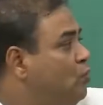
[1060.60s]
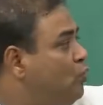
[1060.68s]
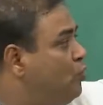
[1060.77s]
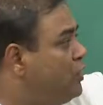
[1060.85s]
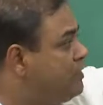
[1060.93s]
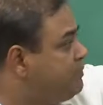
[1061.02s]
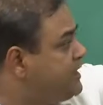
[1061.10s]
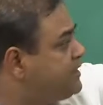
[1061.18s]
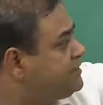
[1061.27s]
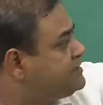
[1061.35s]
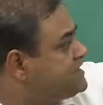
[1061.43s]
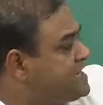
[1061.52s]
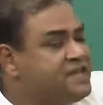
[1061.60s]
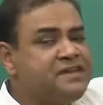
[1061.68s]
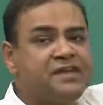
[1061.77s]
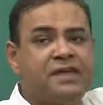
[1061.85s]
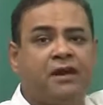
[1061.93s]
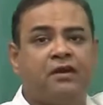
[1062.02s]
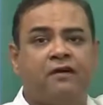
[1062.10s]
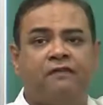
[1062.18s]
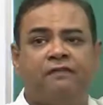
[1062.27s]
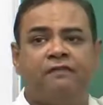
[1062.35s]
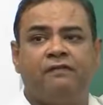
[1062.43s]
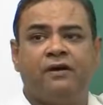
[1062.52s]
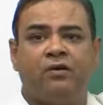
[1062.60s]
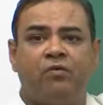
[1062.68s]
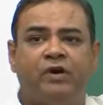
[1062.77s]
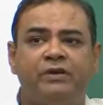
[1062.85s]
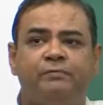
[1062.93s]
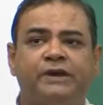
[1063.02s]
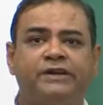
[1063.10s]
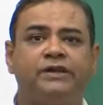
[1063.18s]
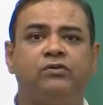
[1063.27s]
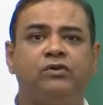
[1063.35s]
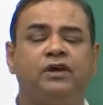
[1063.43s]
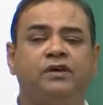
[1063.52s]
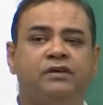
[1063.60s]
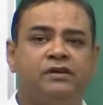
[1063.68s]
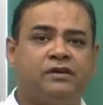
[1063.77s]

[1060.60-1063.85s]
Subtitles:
will be taking care of one particular